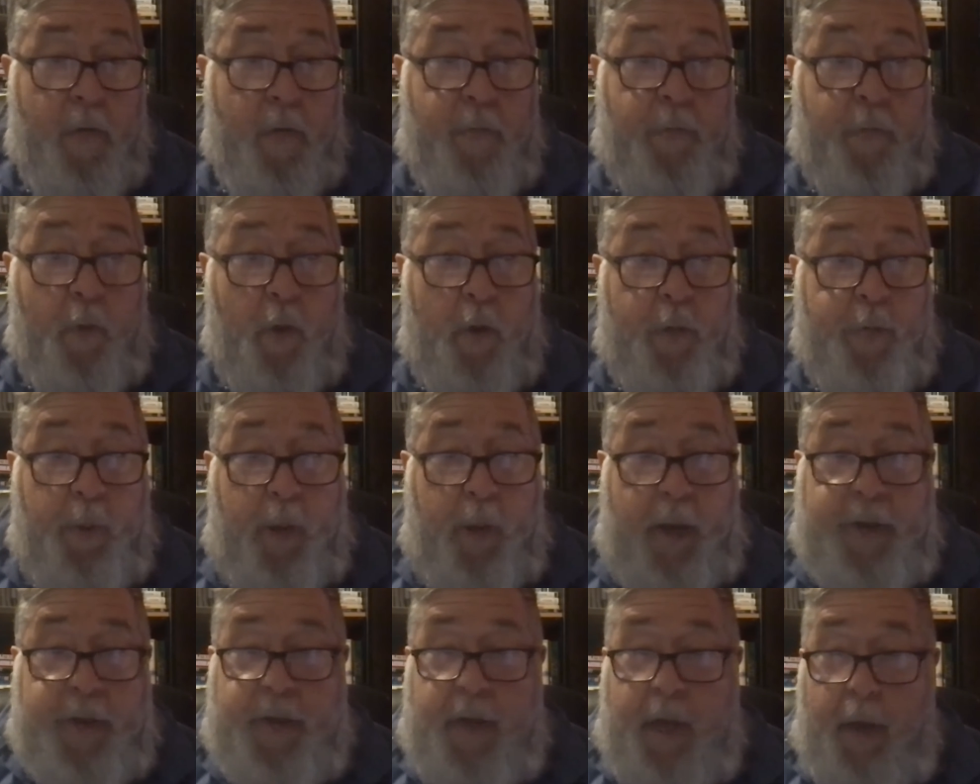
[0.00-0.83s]
Fourth
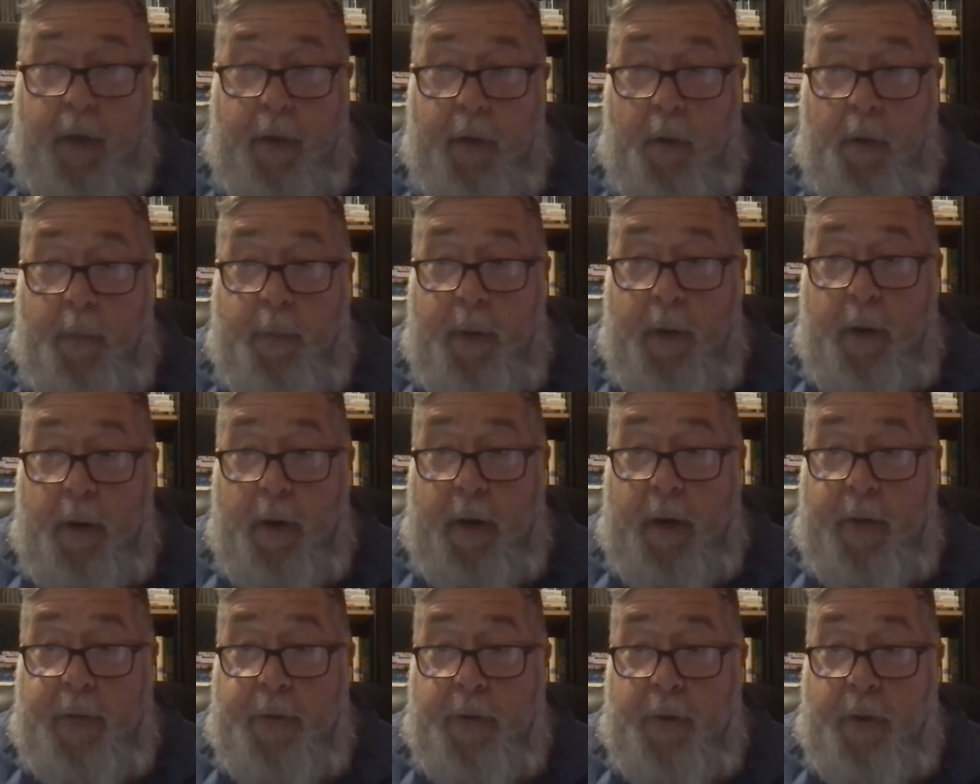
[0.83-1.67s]
place, Helen
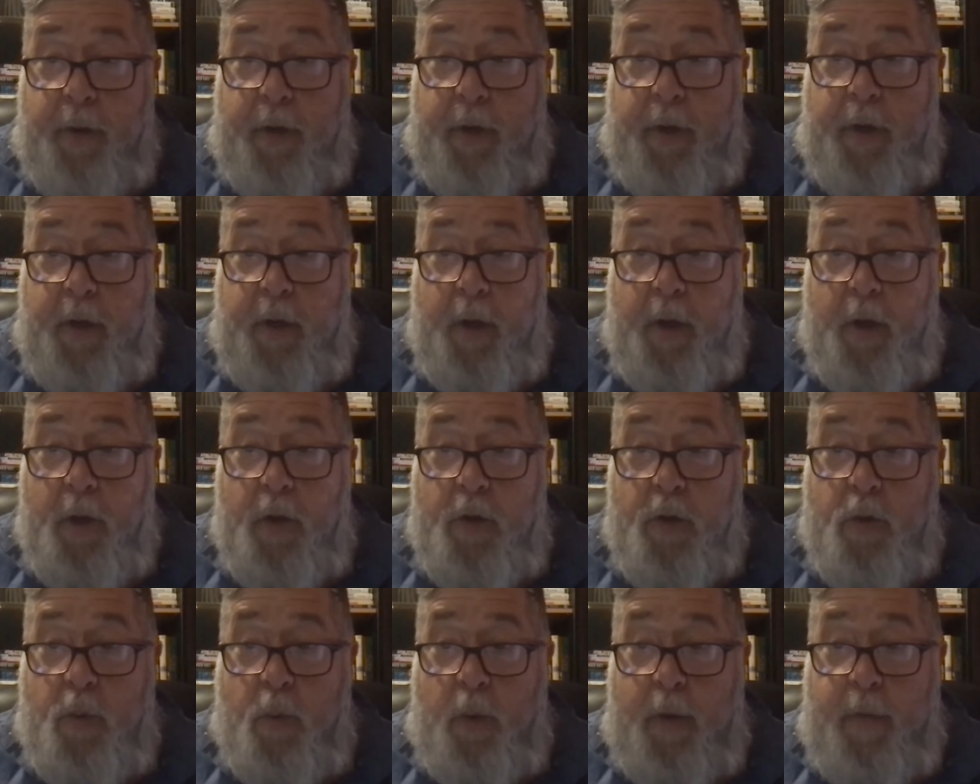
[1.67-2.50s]
O'Beary,
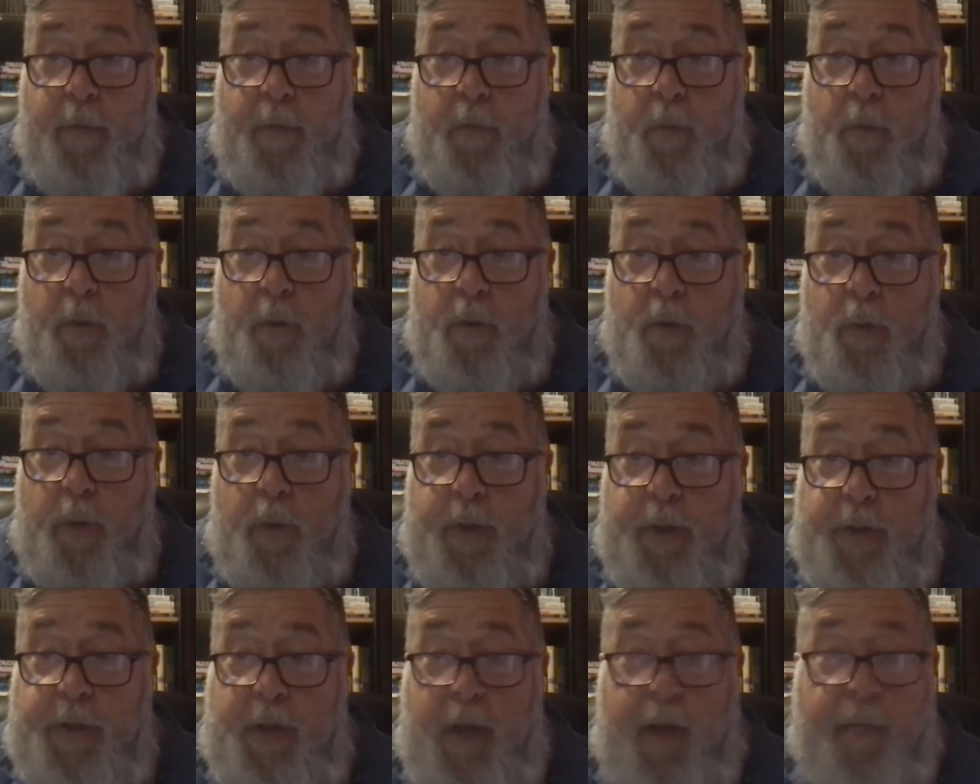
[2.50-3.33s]

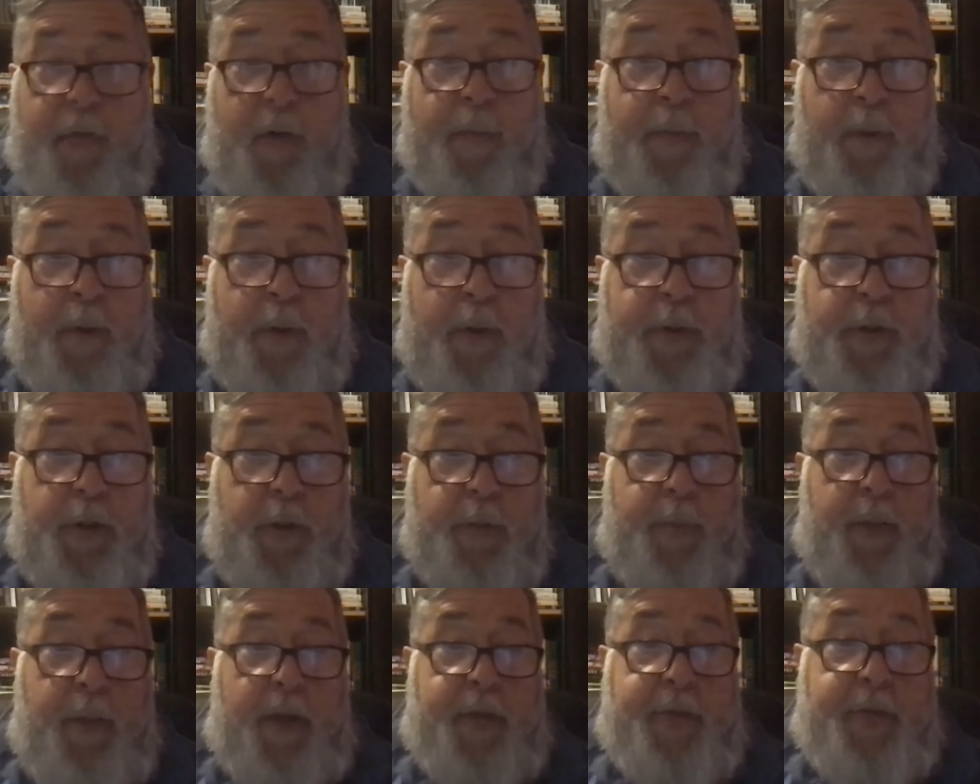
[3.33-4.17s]
30:24.27, a
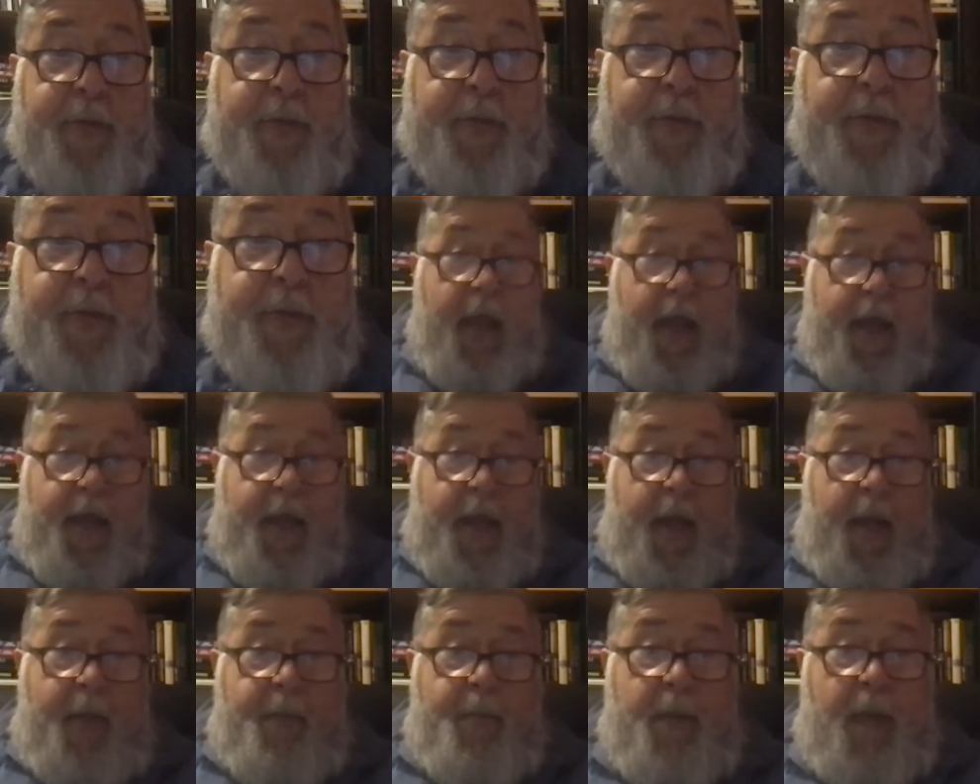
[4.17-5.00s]
personal best.
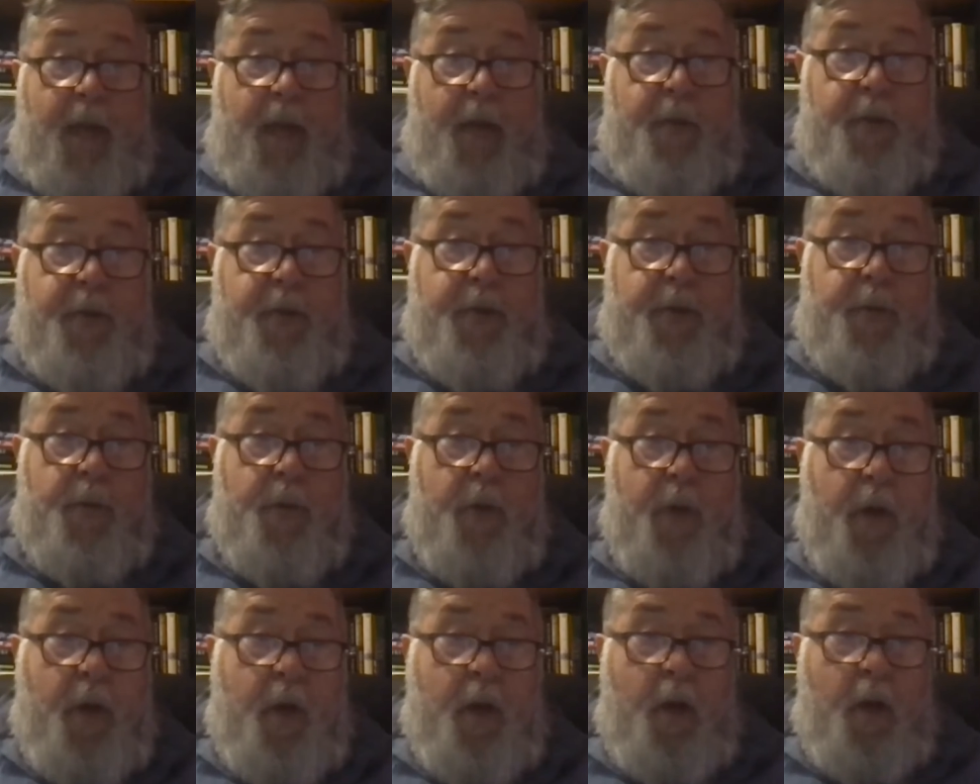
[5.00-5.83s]
It came down to
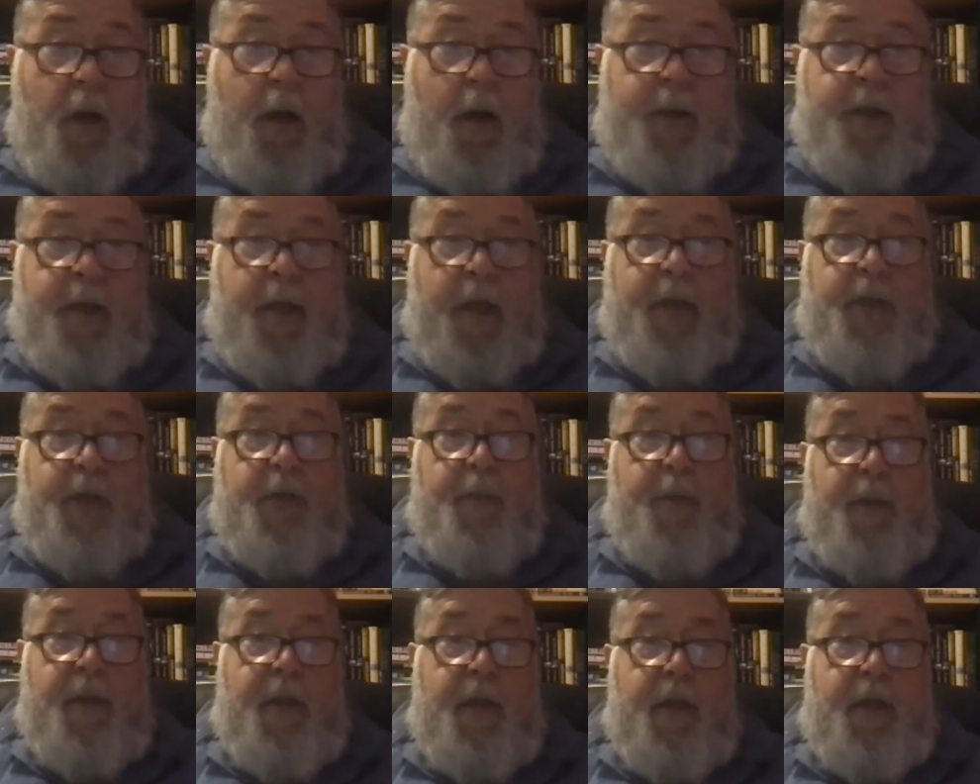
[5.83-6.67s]

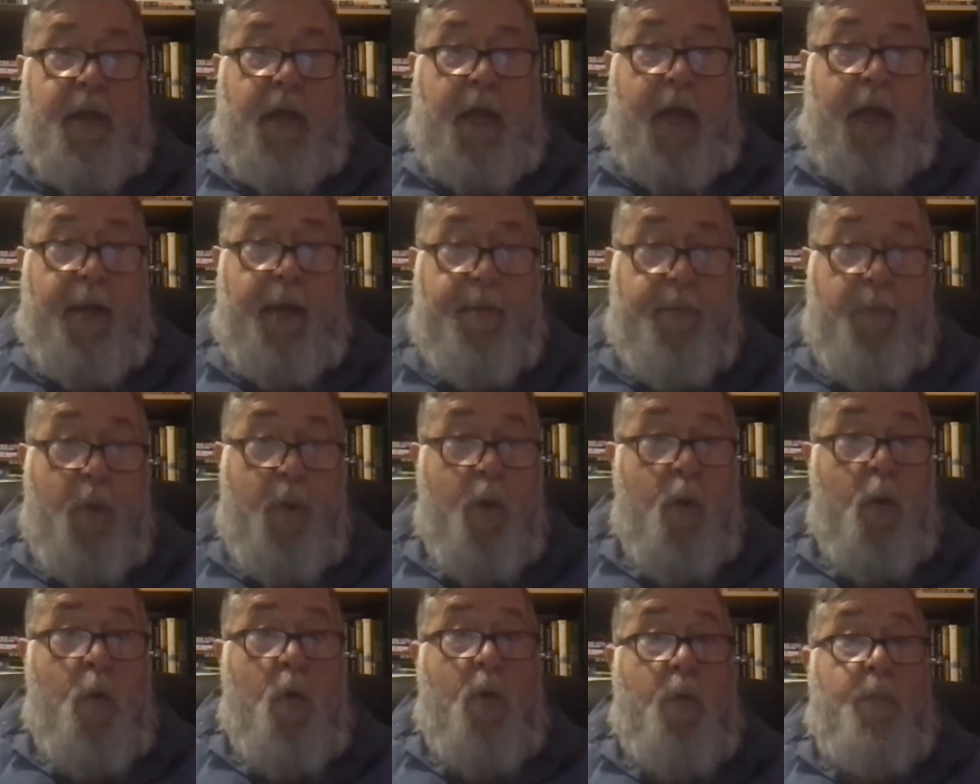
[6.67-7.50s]
Letenzabet Kide,
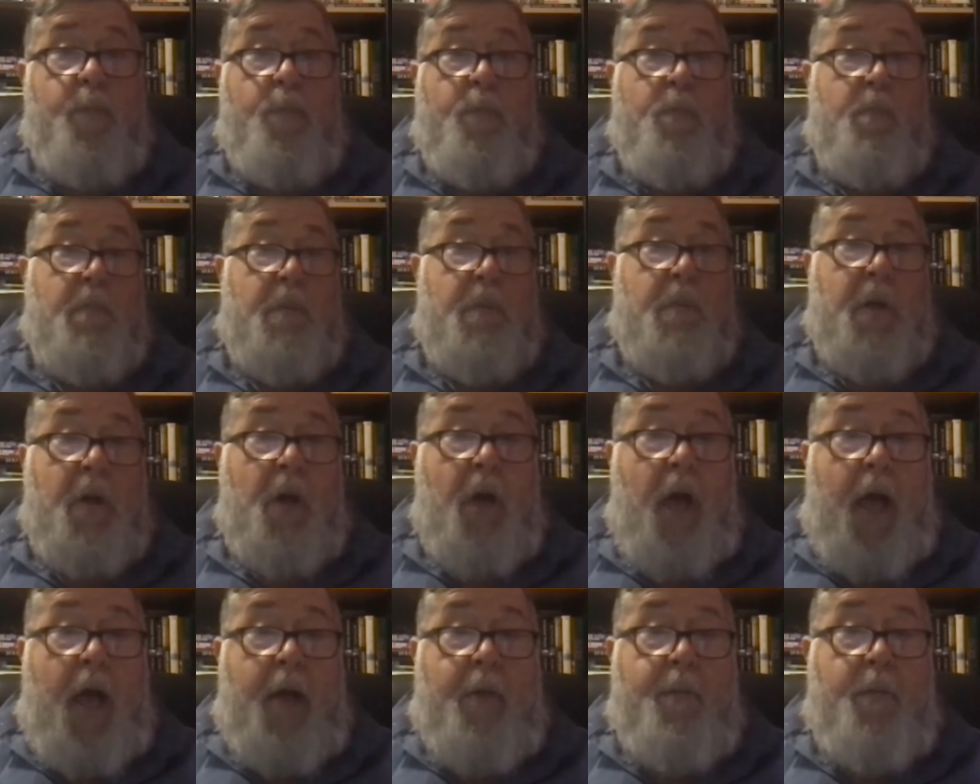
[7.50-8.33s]
who had
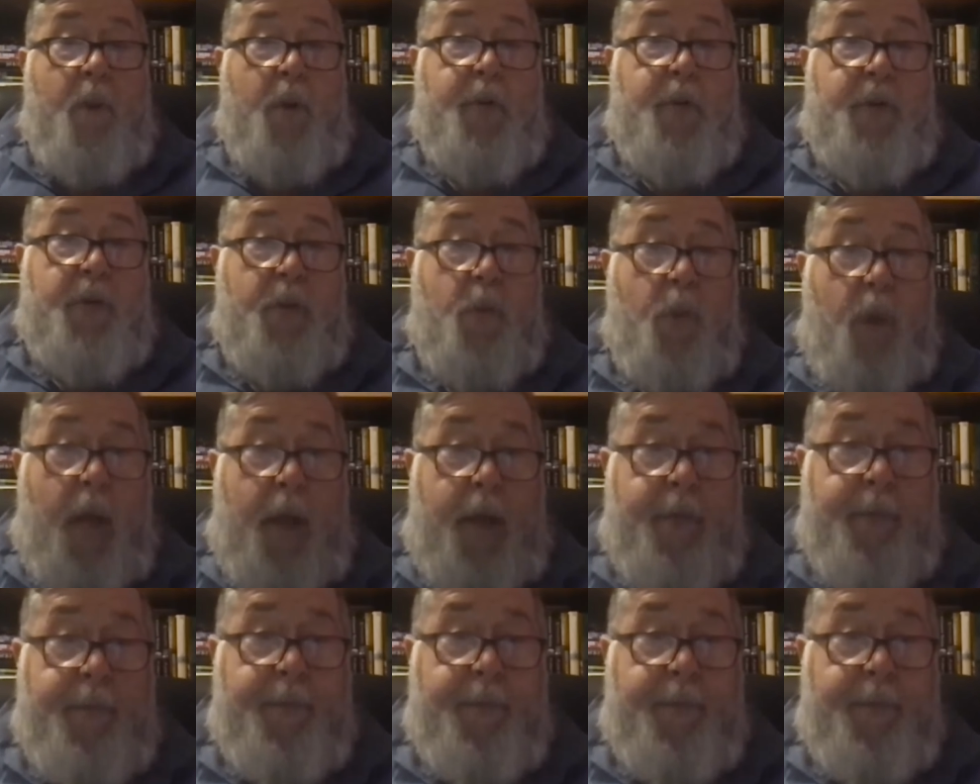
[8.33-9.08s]
led most of the way.